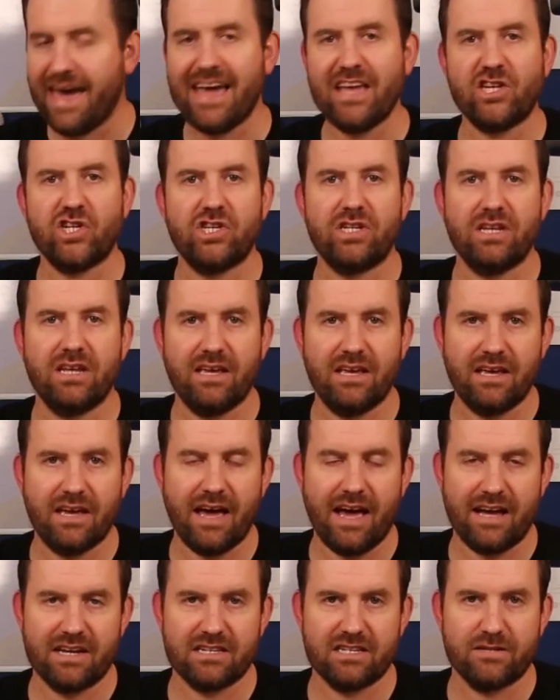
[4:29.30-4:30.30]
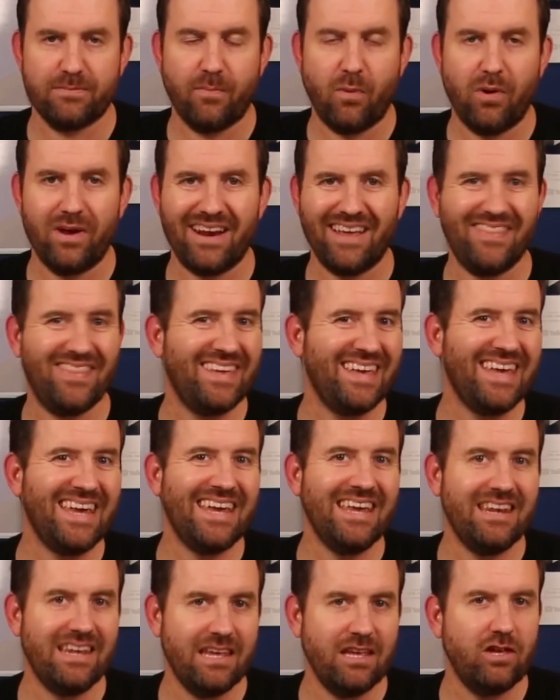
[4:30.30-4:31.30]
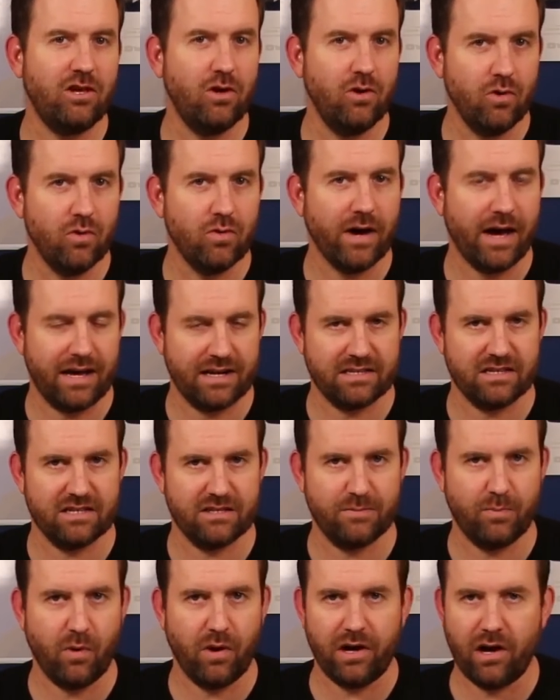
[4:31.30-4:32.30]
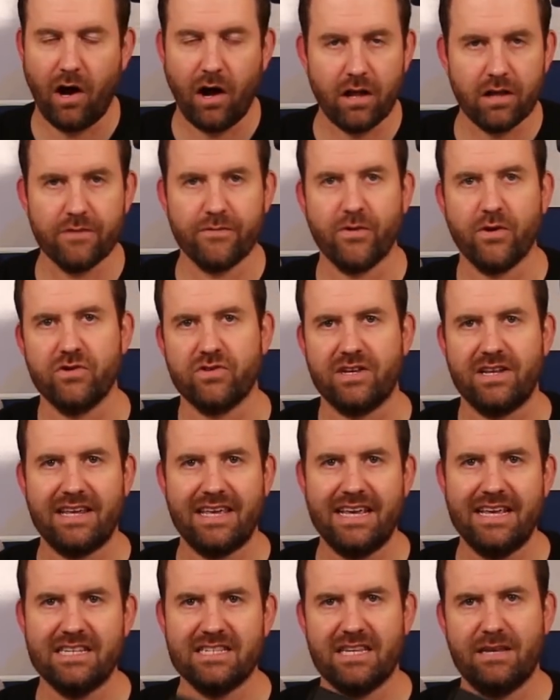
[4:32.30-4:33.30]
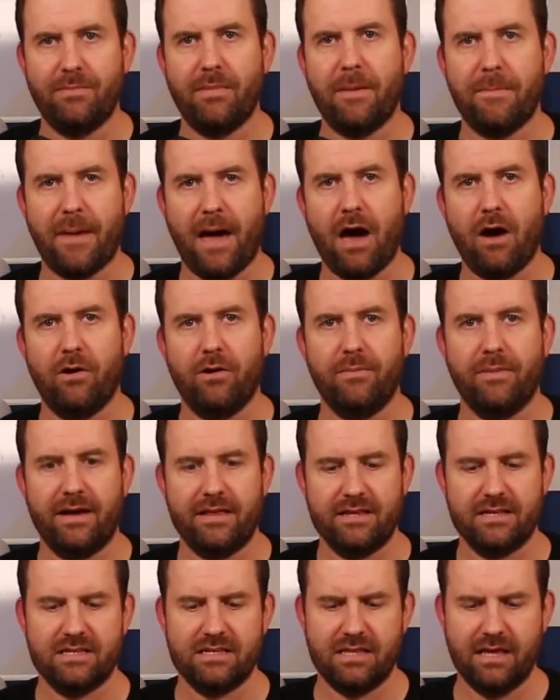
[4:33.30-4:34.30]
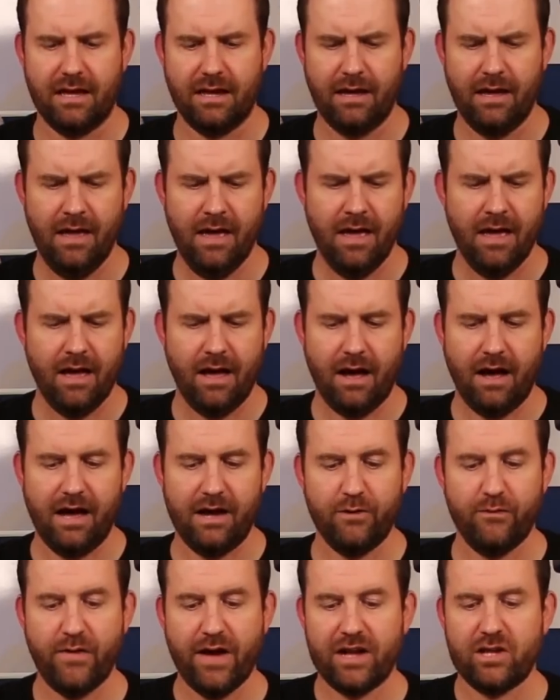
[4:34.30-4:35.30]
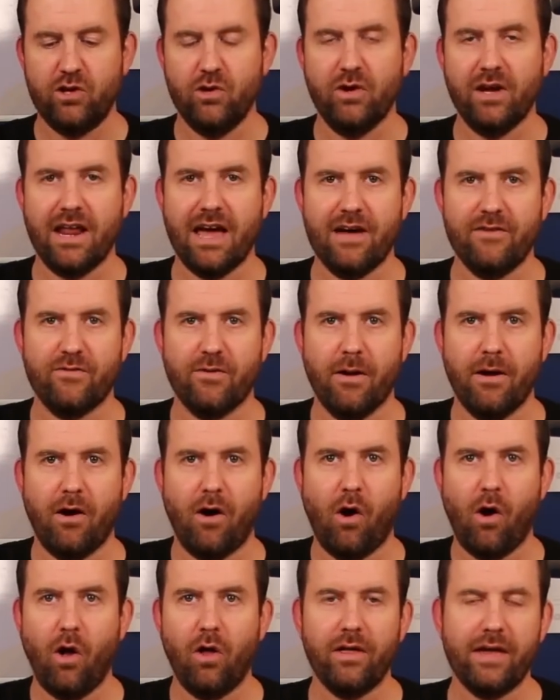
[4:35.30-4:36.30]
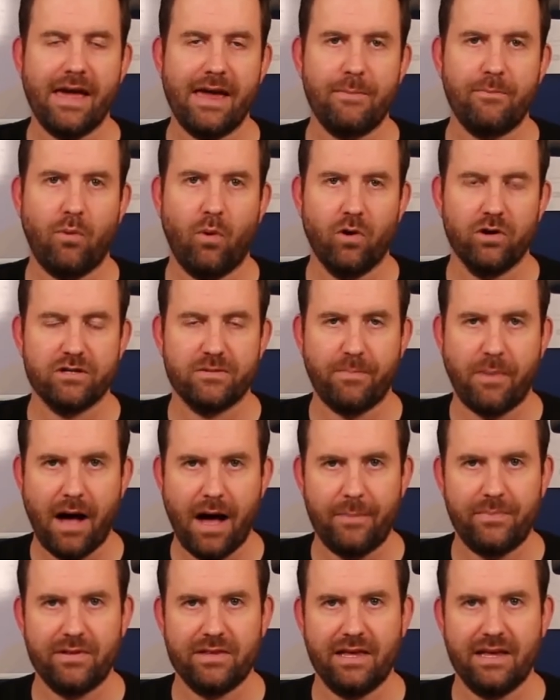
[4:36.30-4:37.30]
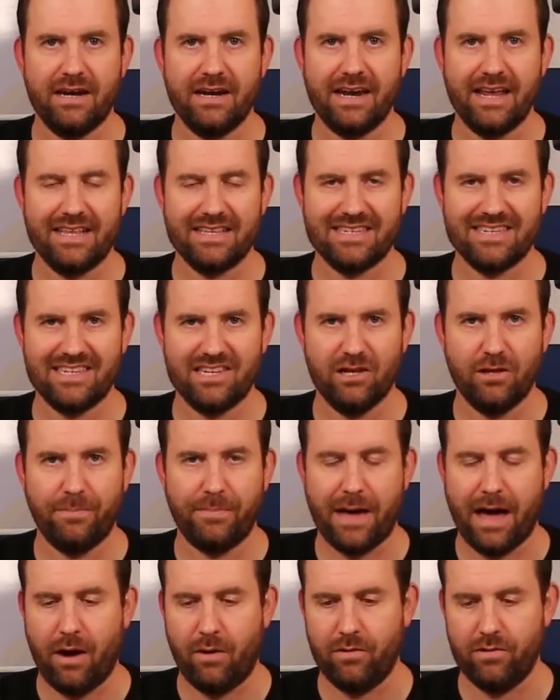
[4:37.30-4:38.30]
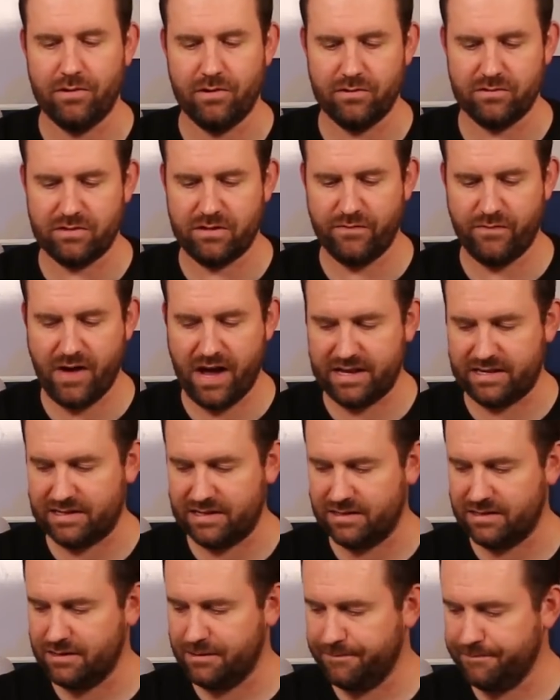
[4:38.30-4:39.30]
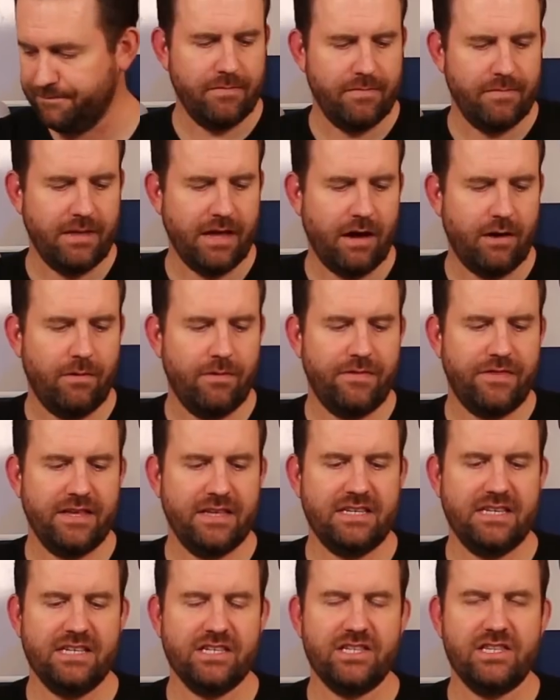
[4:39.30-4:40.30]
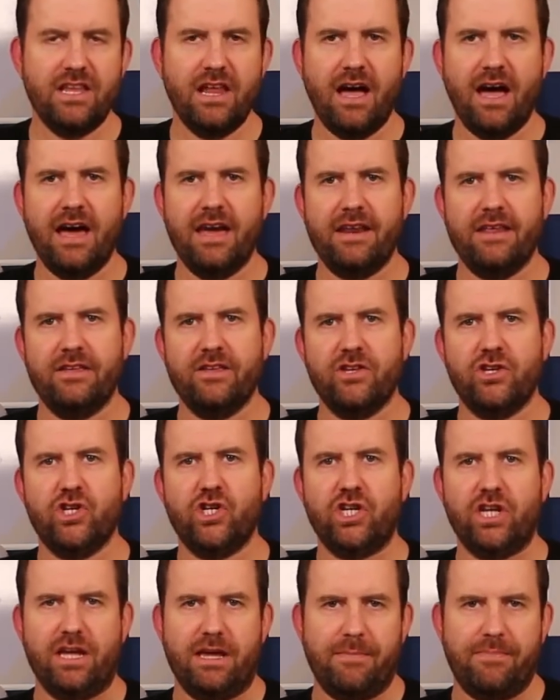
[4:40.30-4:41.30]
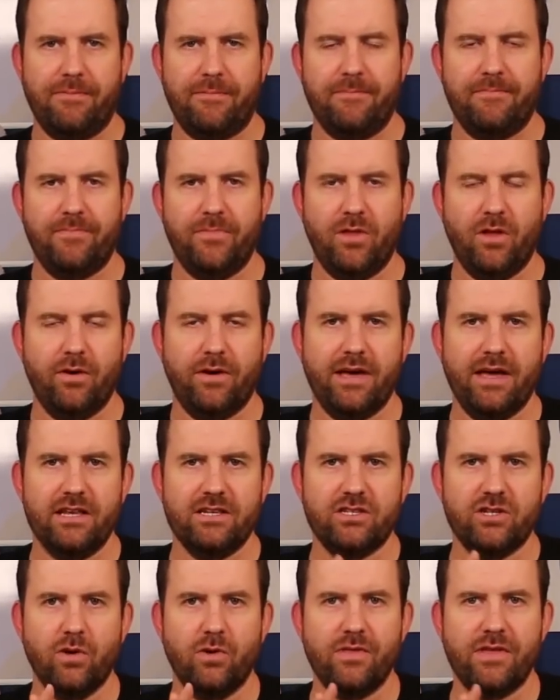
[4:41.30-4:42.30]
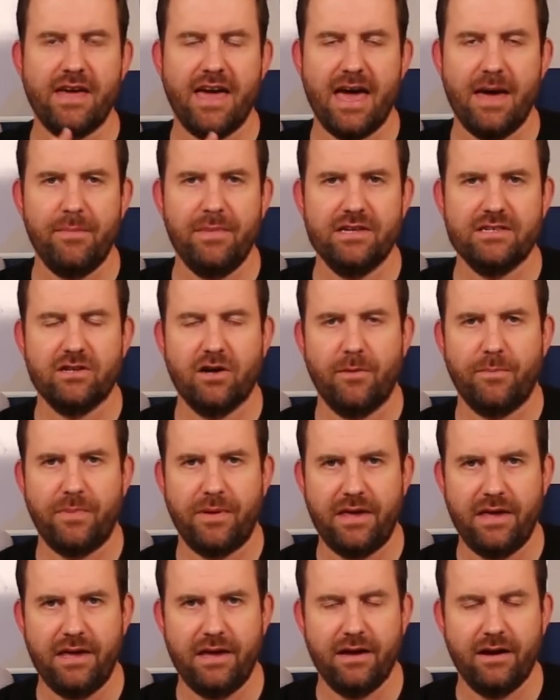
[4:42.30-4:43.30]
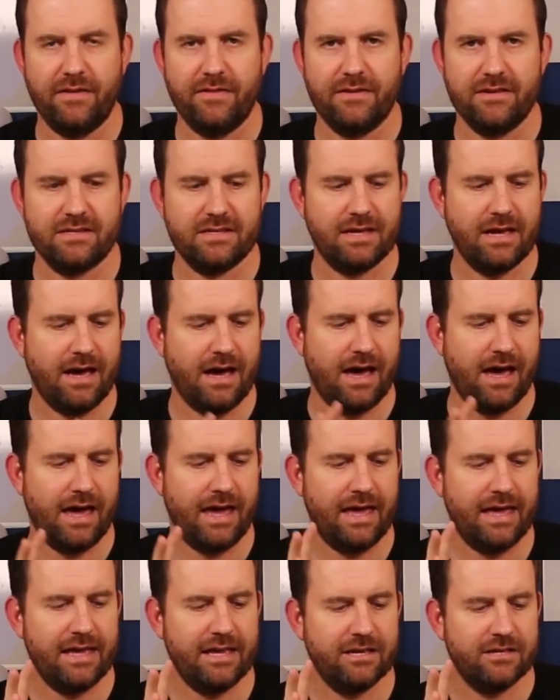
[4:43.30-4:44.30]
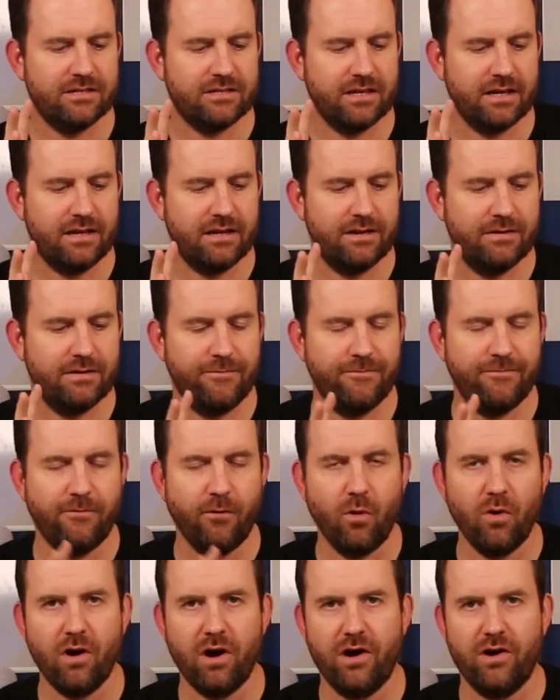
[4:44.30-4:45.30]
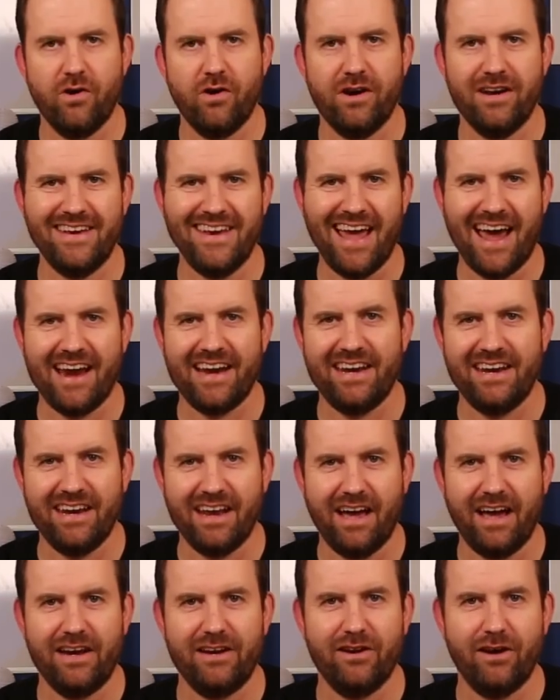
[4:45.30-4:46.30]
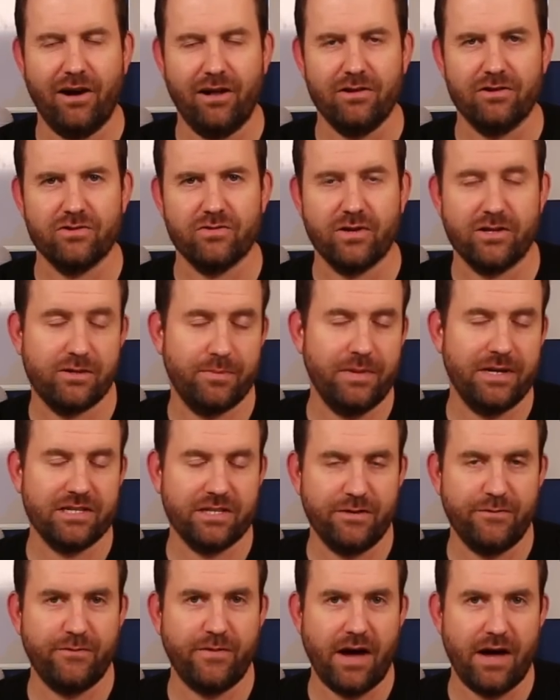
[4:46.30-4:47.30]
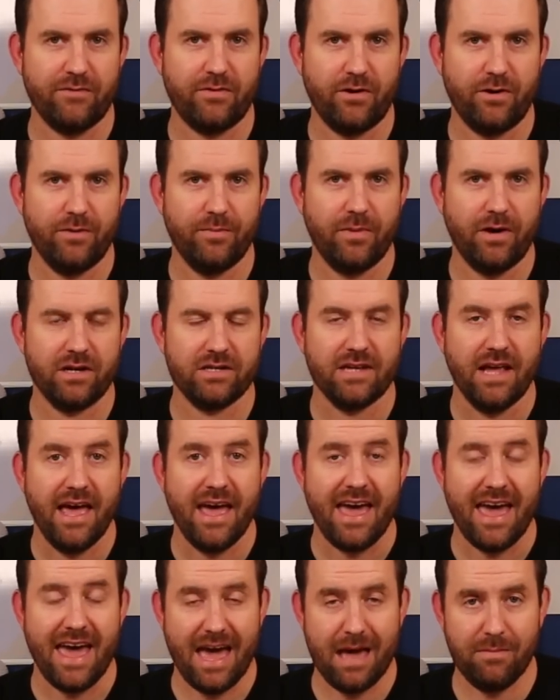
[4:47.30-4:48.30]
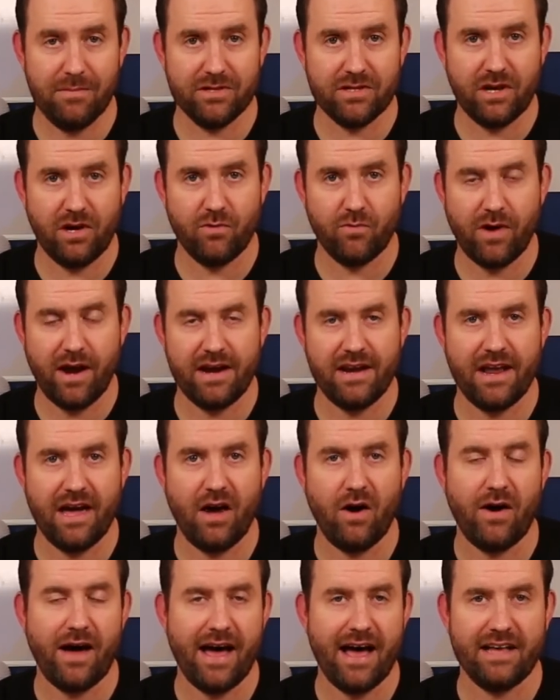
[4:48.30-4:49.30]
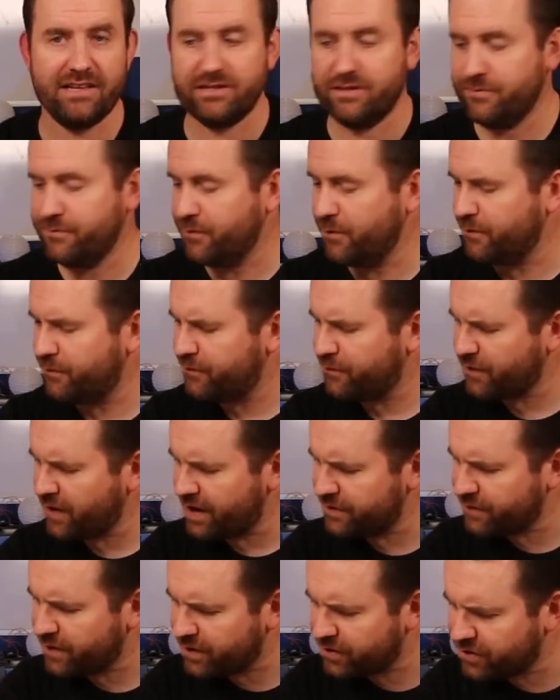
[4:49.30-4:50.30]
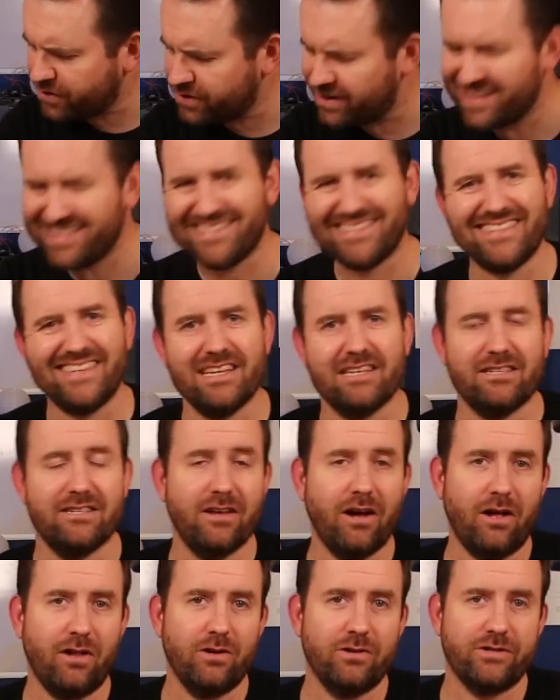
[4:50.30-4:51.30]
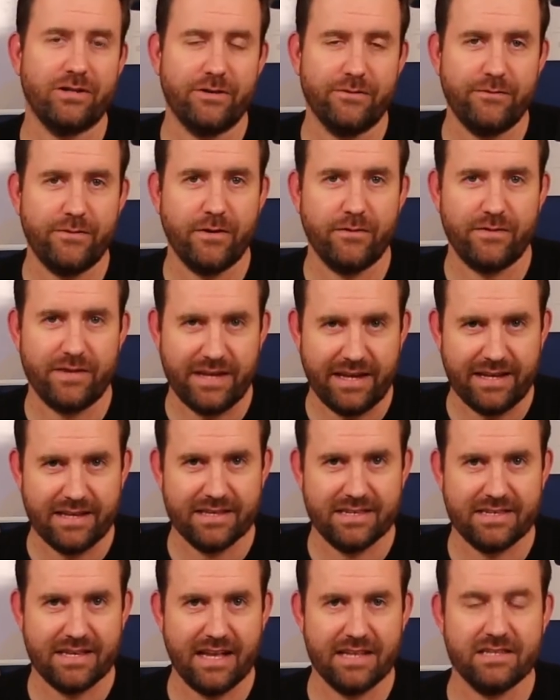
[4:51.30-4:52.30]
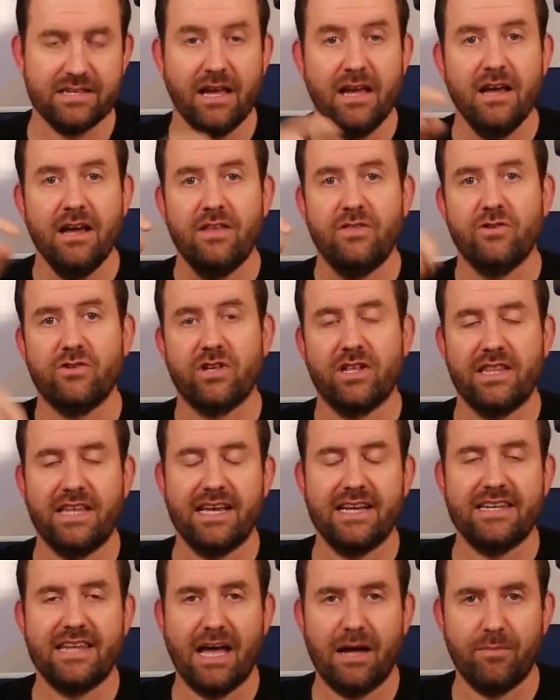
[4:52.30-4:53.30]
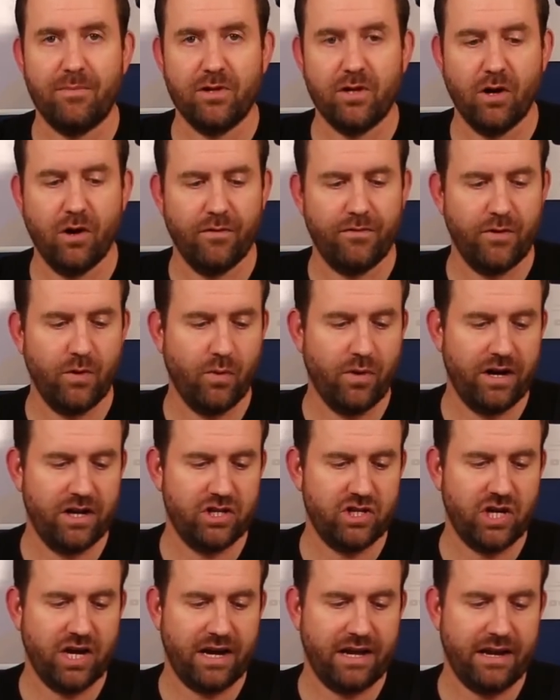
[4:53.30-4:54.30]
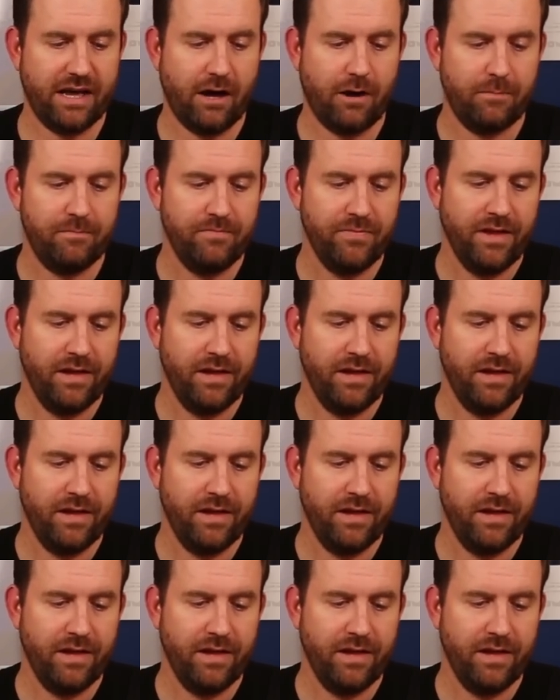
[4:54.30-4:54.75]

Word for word: HD access point and the EDU access point. All of those can easily be powered by this thing. Uh, in fact, you could have all eight ports populated and still power those devices. Now, this is not cheap. Okay, so the MSRP on this guy is $499, right? So basically 500 bucks. Amazon right now has it for $506.15. There's a link down below if you want to check it out.